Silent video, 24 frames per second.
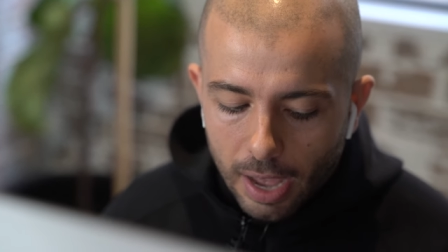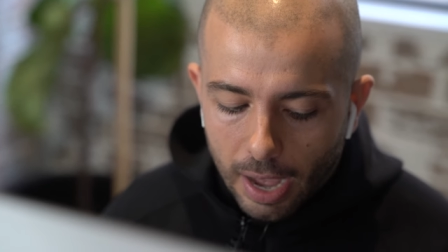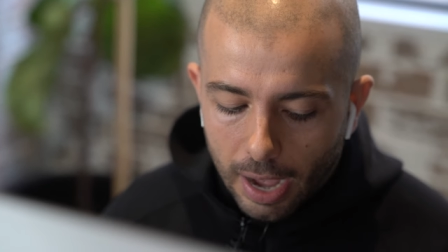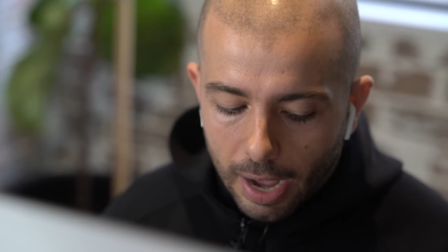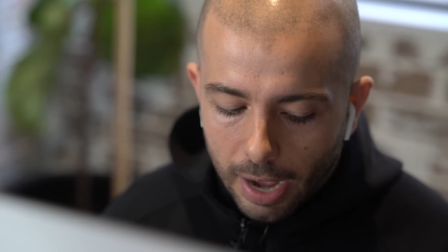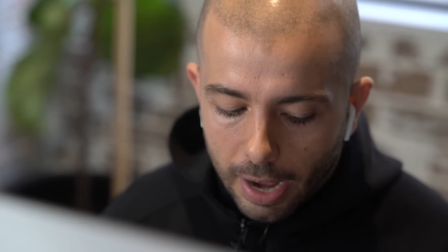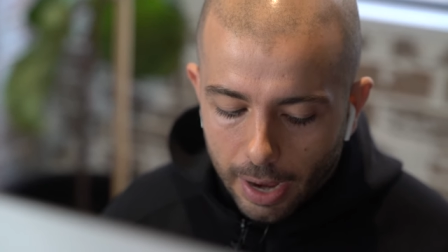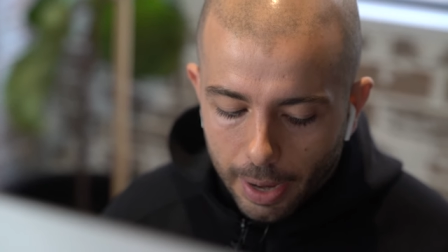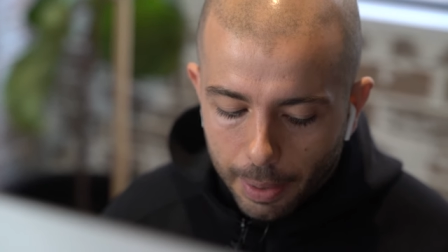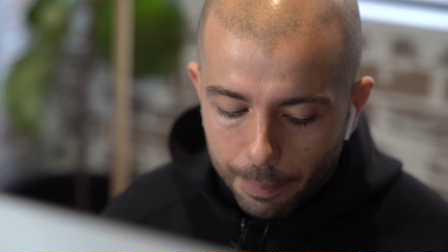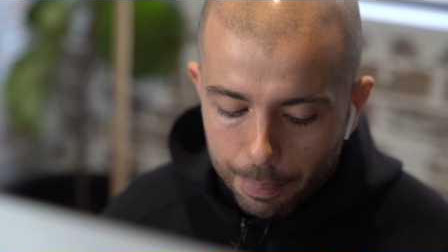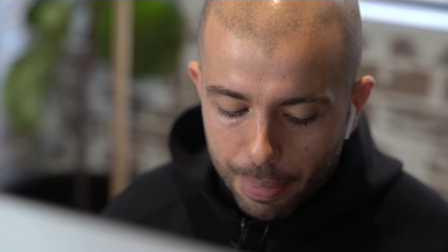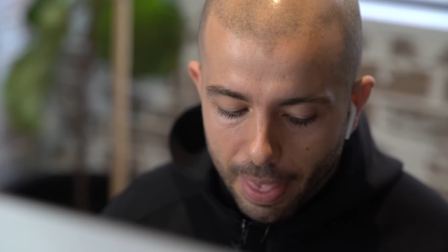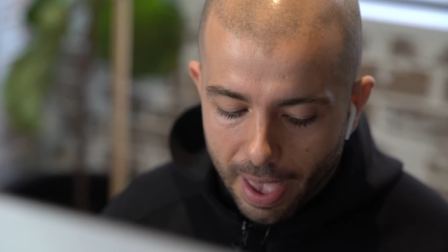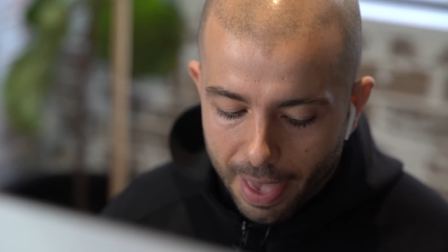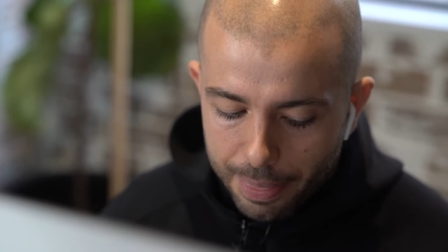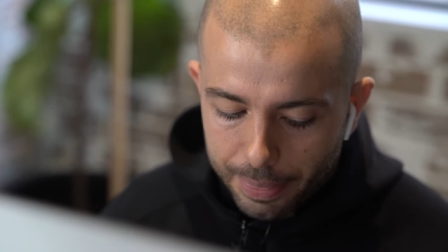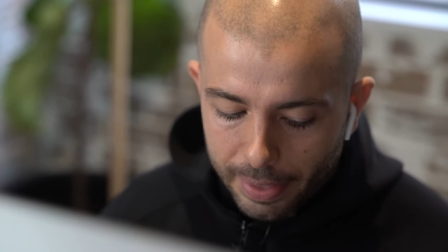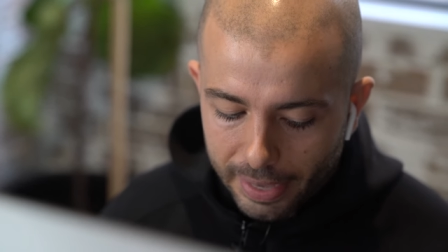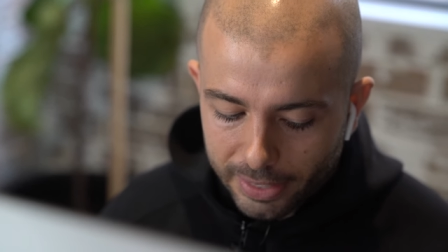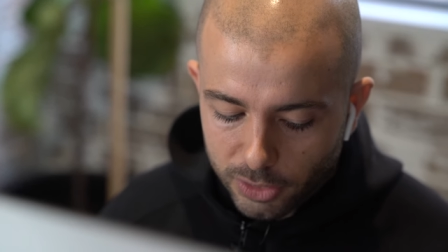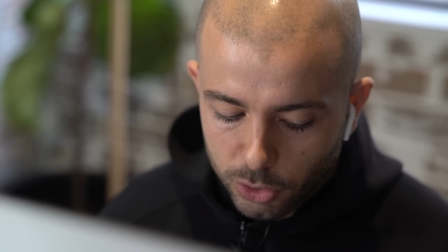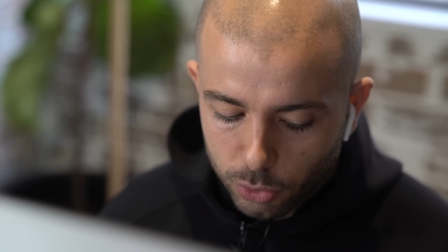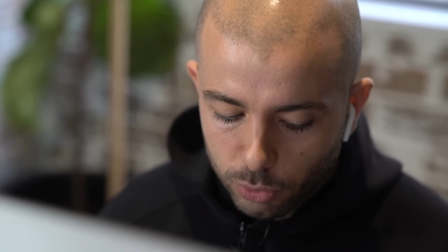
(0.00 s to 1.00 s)
um,
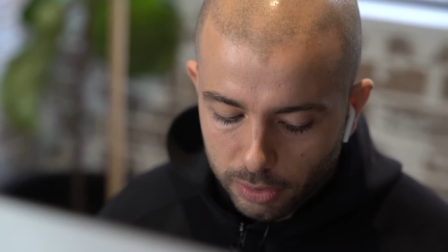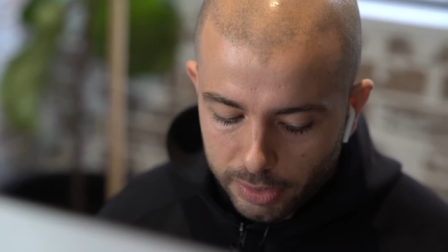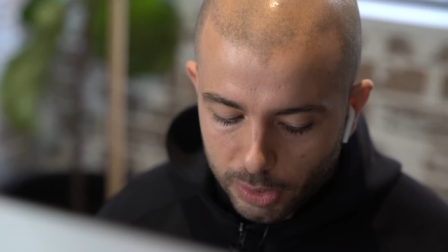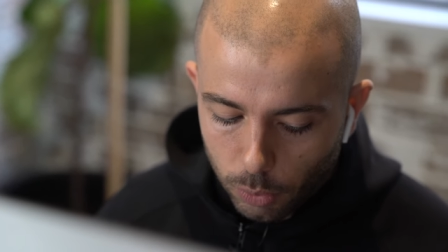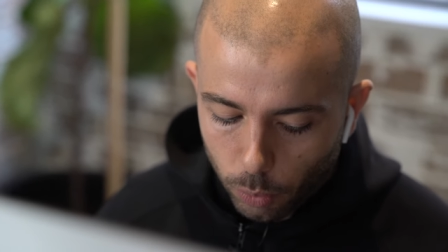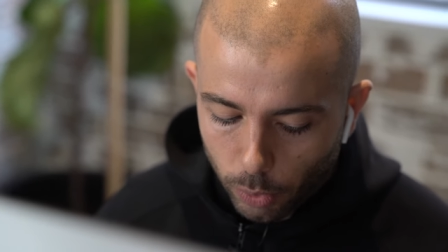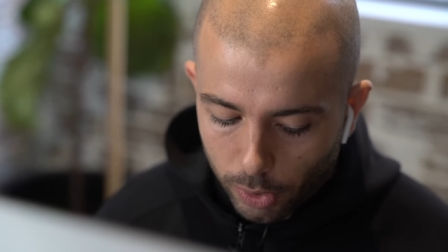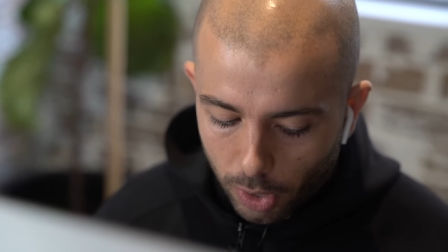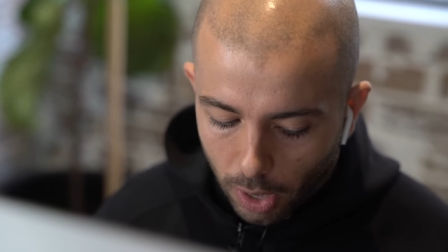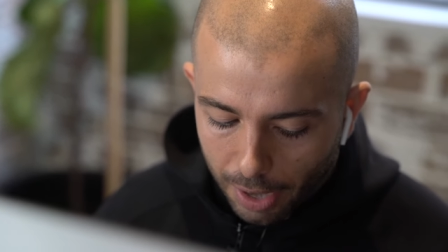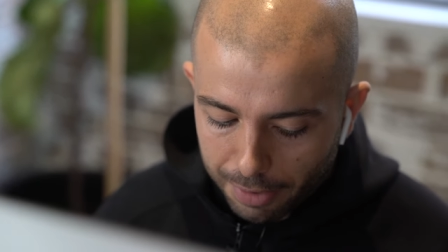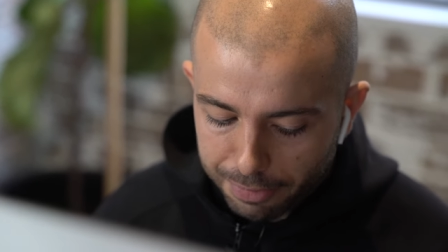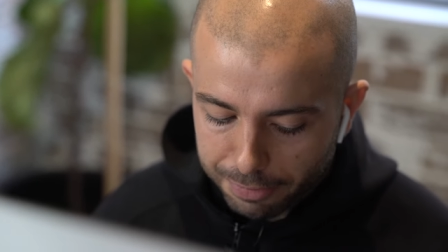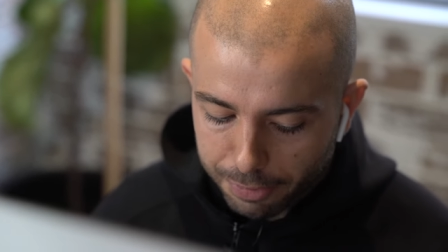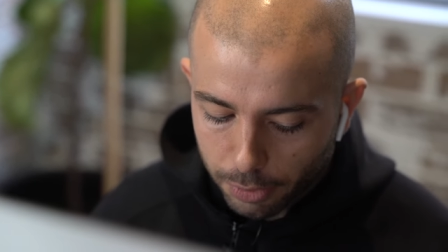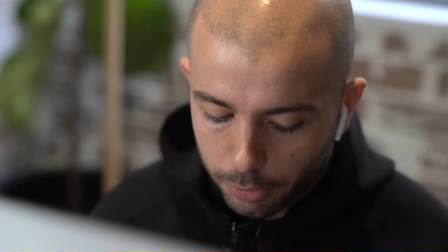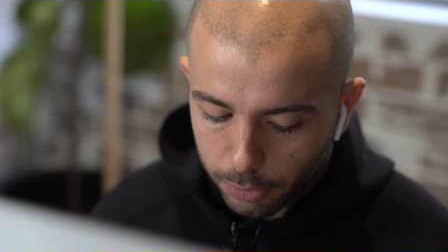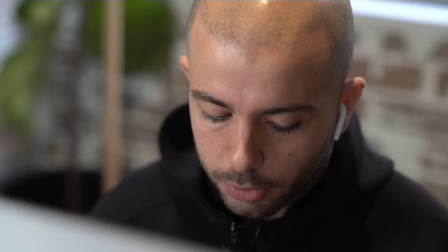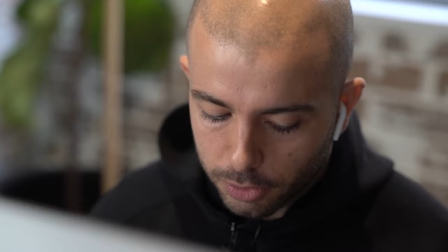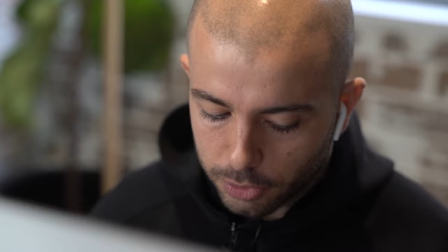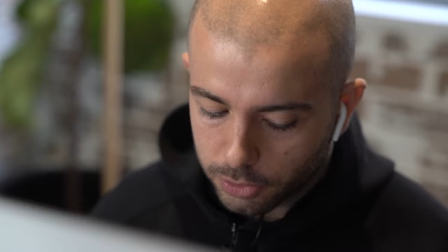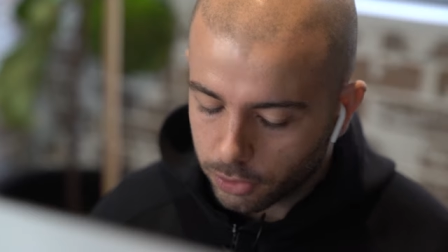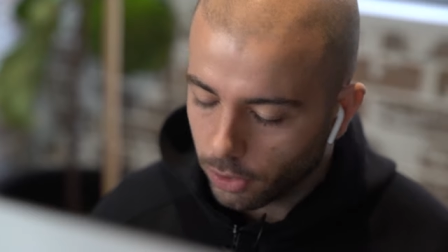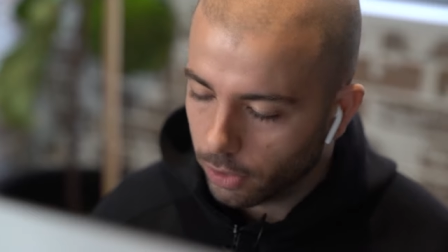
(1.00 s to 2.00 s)
and that's really what I
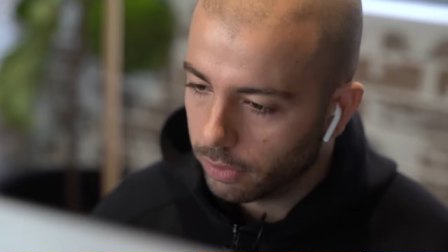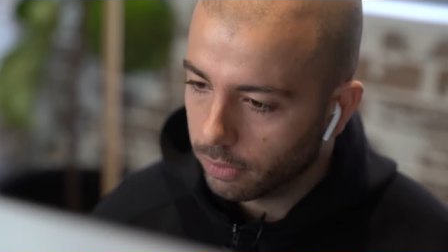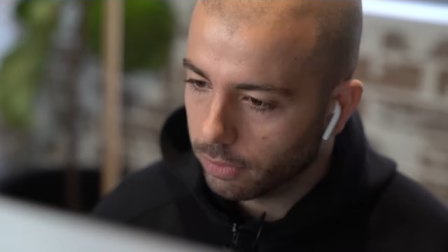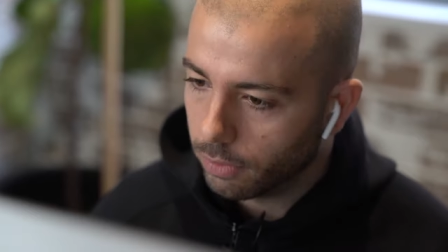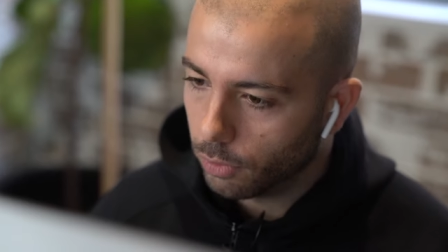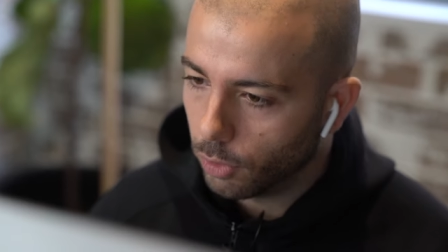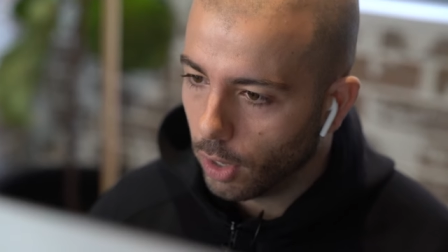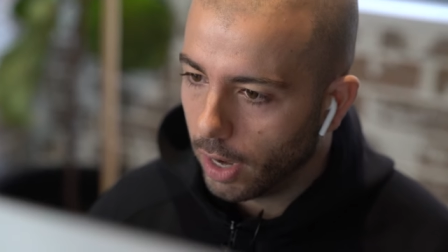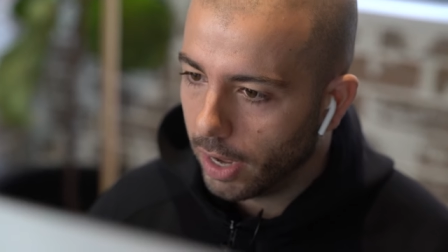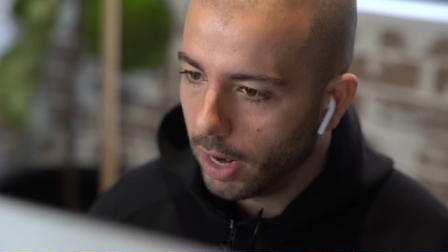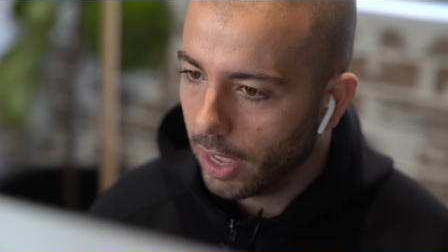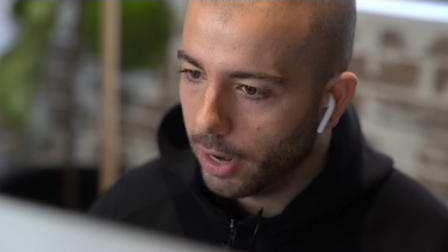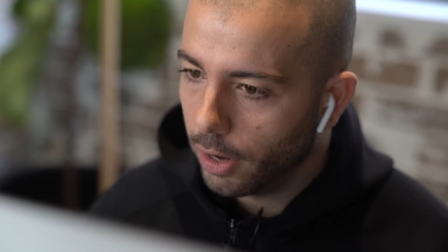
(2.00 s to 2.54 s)
focus on, right?